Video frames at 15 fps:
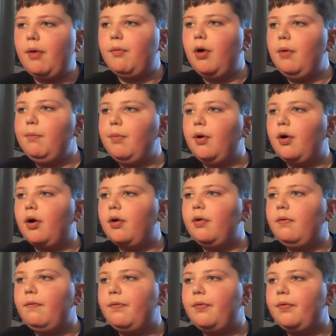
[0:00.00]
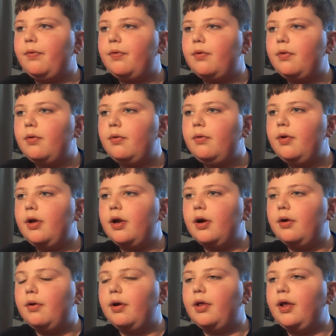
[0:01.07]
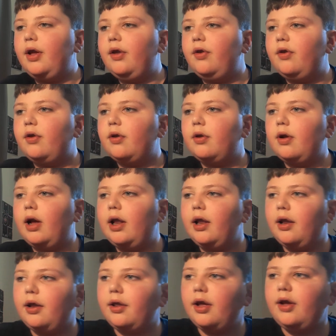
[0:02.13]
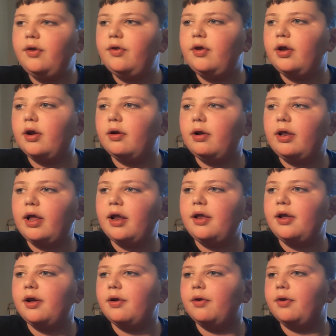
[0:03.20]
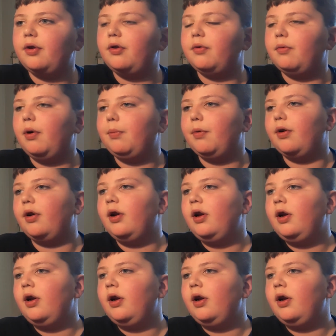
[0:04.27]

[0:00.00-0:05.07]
one part, at least in one part,